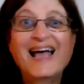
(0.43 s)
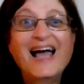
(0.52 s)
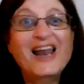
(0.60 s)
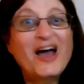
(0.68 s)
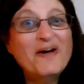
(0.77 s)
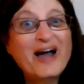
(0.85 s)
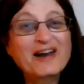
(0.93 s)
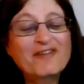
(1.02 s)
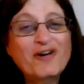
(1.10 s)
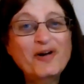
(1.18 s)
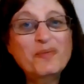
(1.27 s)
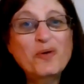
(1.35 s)
Hello and a
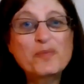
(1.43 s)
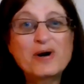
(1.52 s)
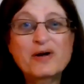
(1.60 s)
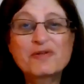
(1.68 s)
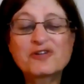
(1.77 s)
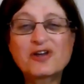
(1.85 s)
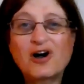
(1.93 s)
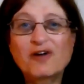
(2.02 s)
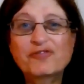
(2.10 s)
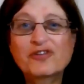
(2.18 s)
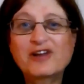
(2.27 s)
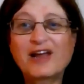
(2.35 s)
very warm welcome to
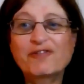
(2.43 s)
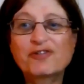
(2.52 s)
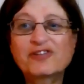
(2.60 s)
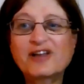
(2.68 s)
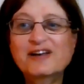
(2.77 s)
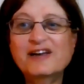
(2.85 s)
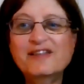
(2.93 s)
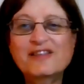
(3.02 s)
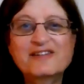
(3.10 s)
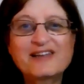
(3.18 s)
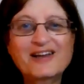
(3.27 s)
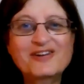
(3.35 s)
Card for the Day for Sunday, the
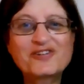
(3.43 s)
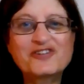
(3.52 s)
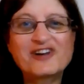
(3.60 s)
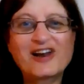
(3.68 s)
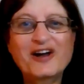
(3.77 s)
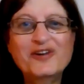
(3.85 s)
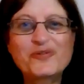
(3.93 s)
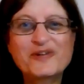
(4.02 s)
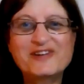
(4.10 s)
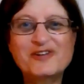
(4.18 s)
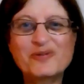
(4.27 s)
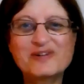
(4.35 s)
2nd of July
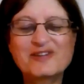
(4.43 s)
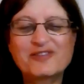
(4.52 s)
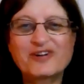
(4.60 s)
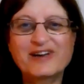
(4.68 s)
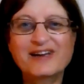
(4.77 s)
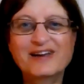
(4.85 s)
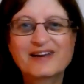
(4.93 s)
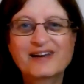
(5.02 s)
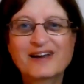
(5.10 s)
2023.